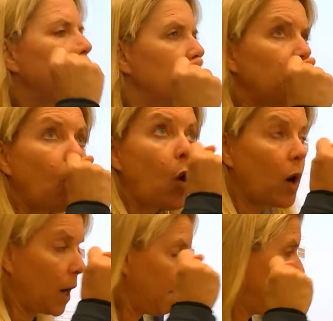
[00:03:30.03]

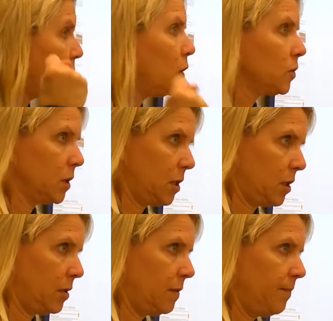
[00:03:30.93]
more
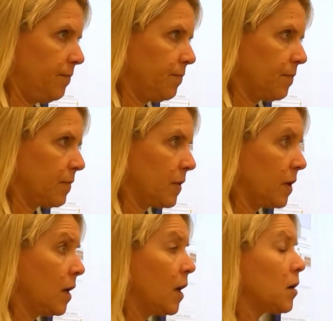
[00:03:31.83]
potent.
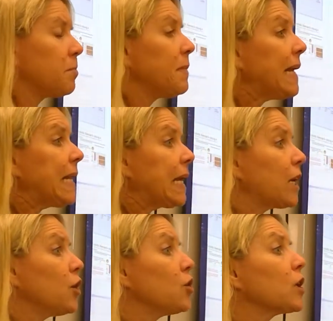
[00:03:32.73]

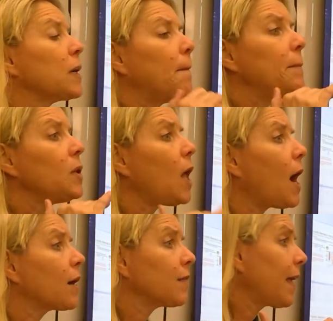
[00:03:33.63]
Meaning you're going to
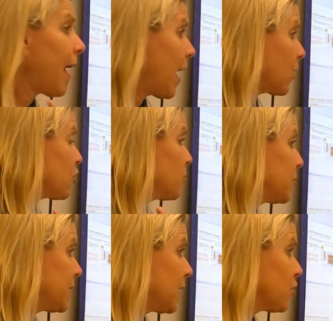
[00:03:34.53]
block the action
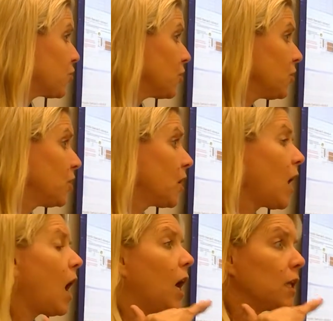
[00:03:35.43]
potential a